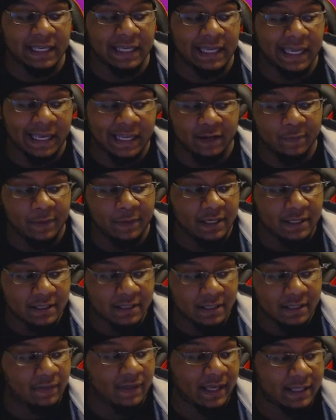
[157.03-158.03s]
enemies
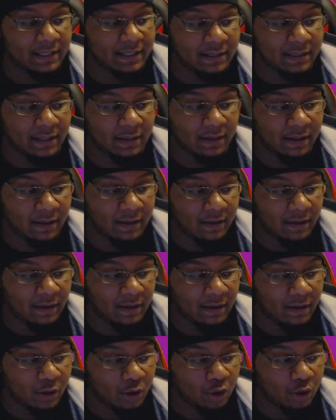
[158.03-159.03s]
that
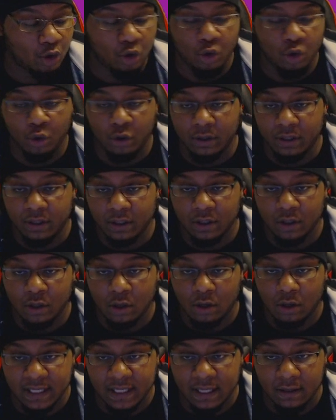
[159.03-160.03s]
could
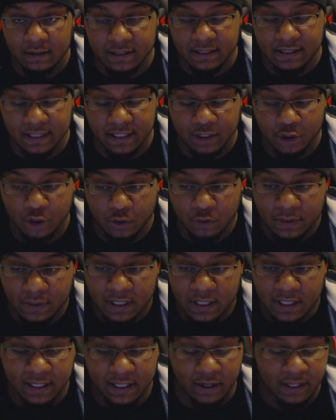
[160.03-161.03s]
cause Alice an issue.
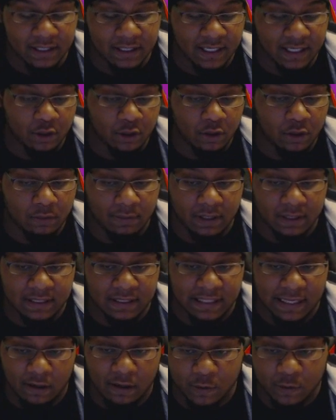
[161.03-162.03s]
Now, I say could because
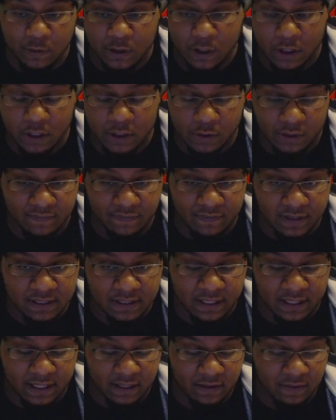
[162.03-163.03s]
Alice was also given a
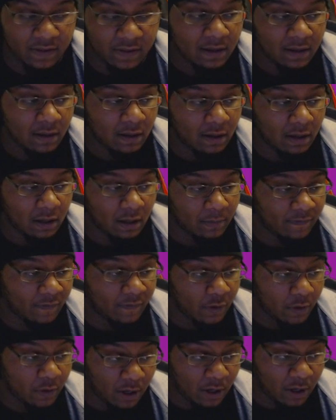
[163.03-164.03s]
scythe, a
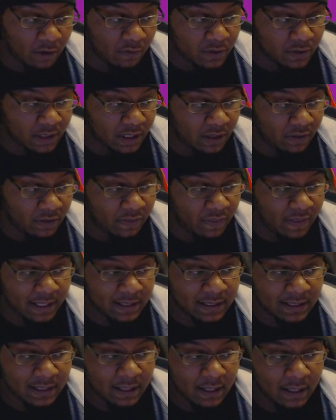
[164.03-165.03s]
very powerful scythe
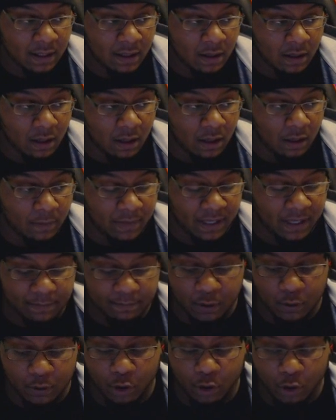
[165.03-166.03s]
that
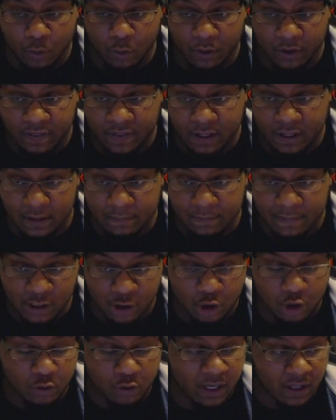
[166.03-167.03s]
imbued her with
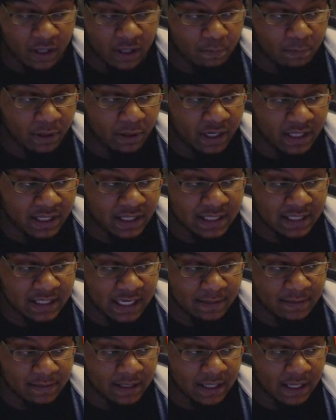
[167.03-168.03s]
immense strength, but at the
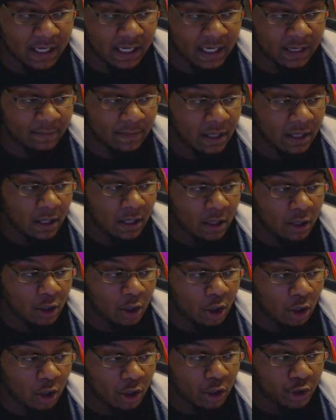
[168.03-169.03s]
same time
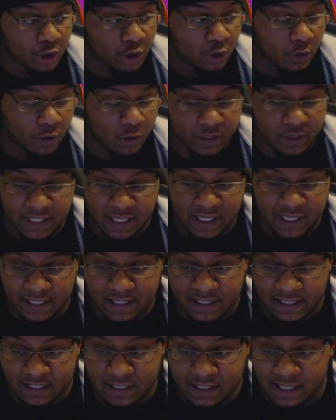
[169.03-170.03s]
cost her
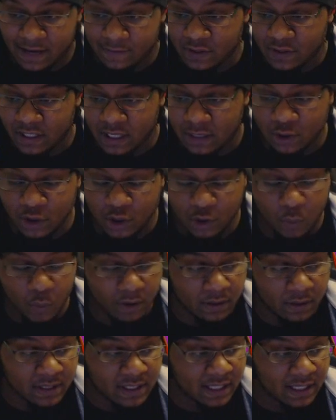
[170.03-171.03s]
sanity. Every time she
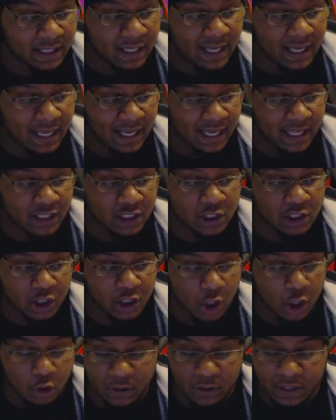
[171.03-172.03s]
wields it, it
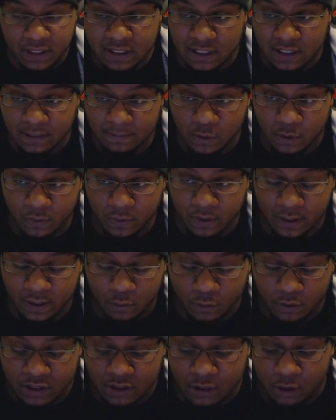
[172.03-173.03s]
slowly slips away,
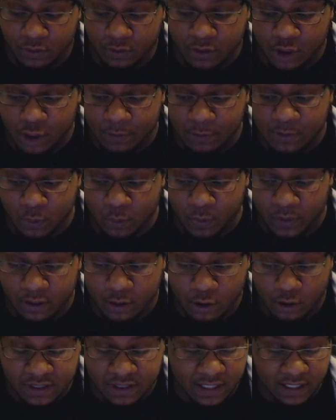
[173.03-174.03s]
or slowly chips away at
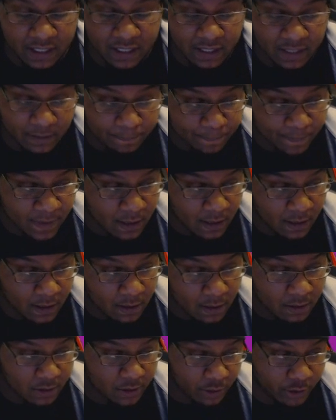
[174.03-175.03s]
her sanity.
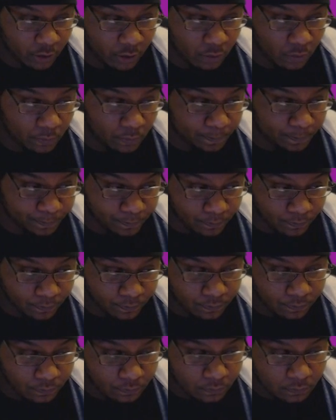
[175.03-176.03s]
So
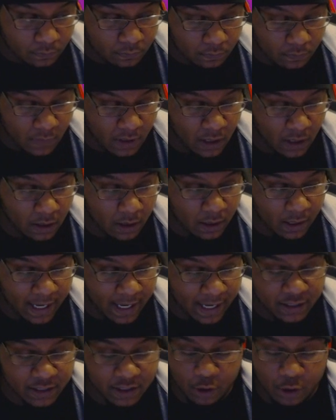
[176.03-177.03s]

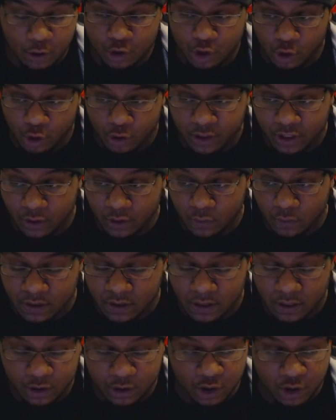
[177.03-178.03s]
as her journey goes
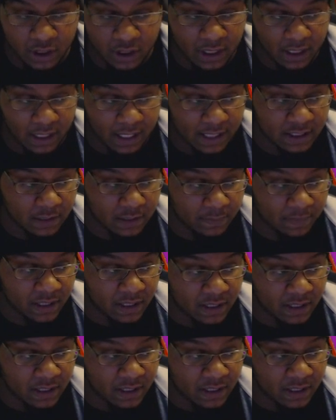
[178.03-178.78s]
on, she ends up in this